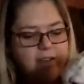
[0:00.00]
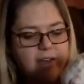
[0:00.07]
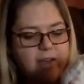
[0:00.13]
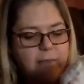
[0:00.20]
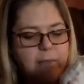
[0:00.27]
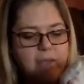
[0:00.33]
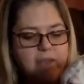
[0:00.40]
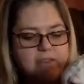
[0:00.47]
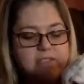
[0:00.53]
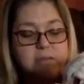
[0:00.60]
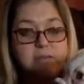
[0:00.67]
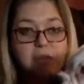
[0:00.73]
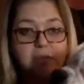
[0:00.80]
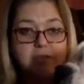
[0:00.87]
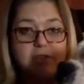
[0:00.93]
Um, and
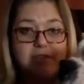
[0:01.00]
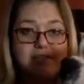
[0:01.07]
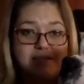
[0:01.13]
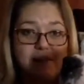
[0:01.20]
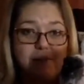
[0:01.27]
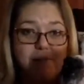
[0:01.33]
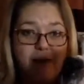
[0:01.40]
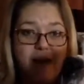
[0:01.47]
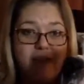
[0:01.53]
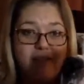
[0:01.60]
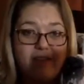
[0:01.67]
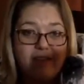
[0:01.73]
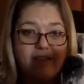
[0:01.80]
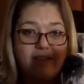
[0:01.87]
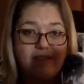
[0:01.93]
sometimes he'll sit by
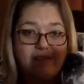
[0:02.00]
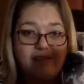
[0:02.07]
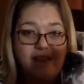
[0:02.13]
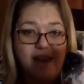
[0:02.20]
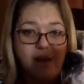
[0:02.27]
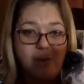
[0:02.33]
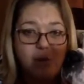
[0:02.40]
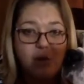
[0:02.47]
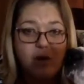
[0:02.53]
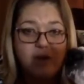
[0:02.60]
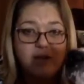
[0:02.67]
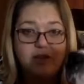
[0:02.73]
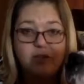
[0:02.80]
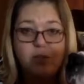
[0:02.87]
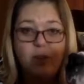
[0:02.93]
the table
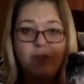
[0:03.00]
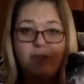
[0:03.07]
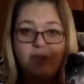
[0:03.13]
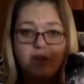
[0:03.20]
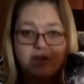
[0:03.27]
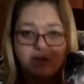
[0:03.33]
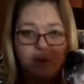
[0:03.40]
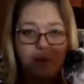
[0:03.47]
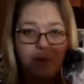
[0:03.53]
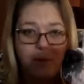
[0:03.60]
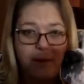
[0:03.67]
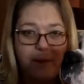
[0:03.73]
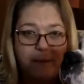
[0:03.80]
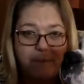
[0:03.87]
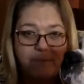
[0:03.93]
and just wait for us to
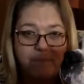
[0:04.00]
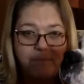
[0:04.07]
open it.